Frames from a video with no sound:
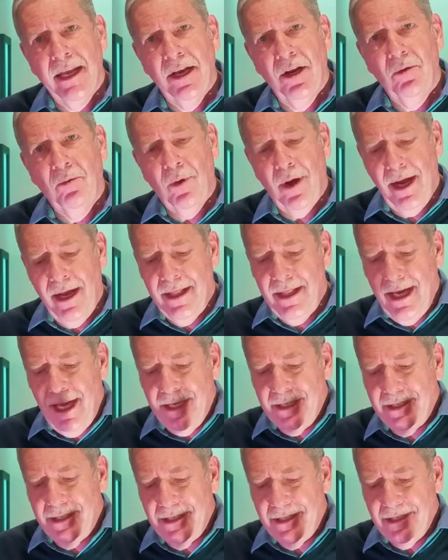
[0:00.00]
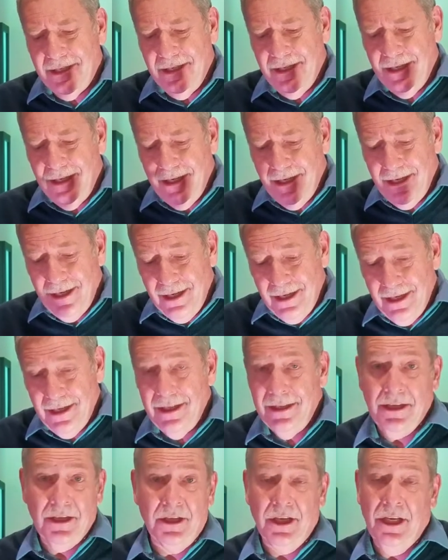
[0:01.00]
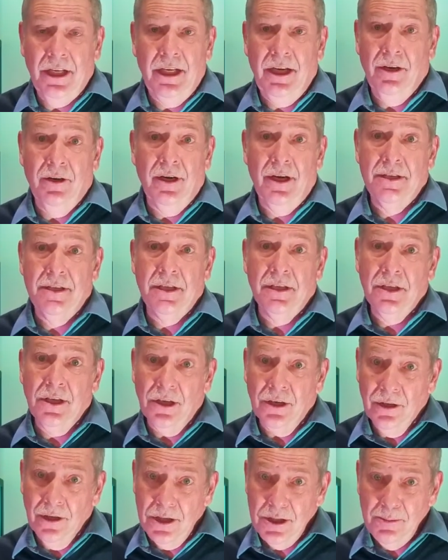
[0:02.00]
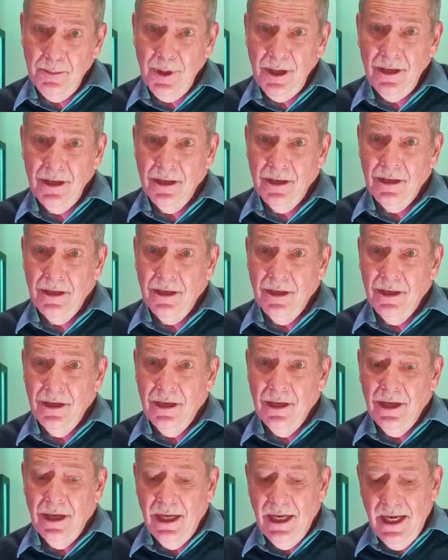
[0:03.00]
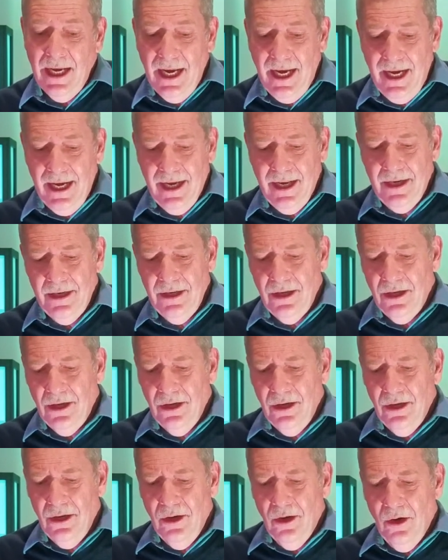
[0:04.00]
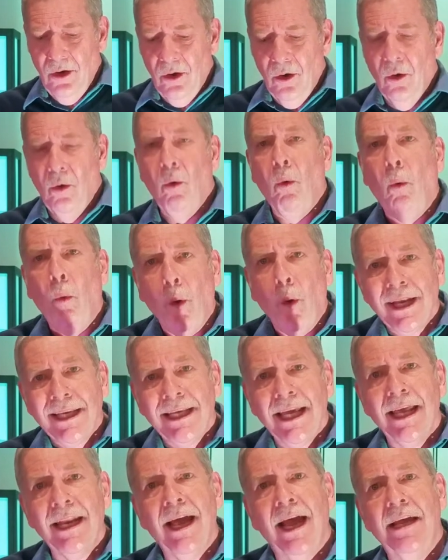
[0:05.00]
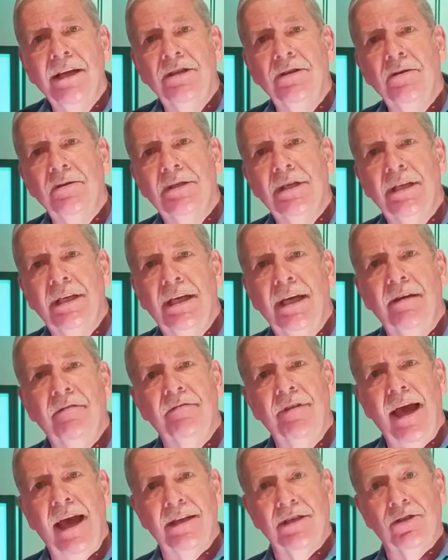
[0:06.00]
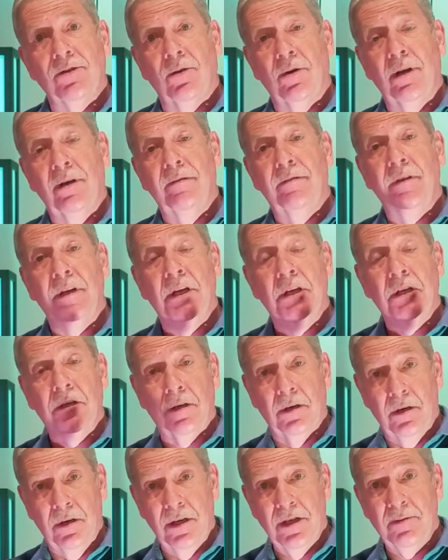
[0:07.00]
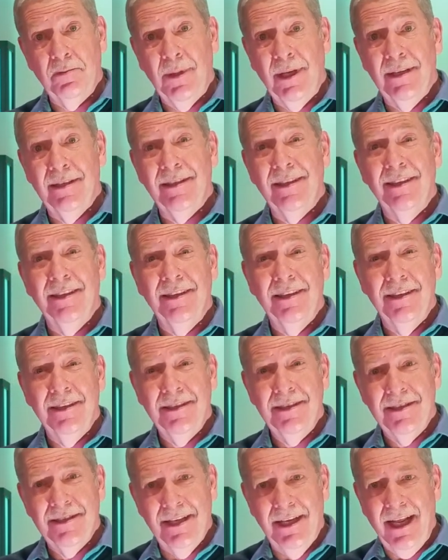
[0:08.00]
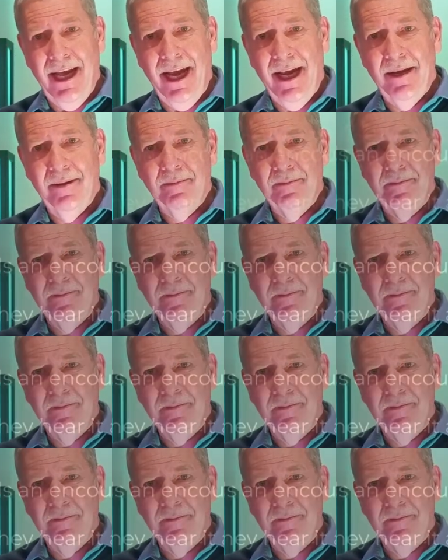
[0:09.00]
in a way that's, they're going to hear it as encouragement? And what can I do to give that sort of encouragement today?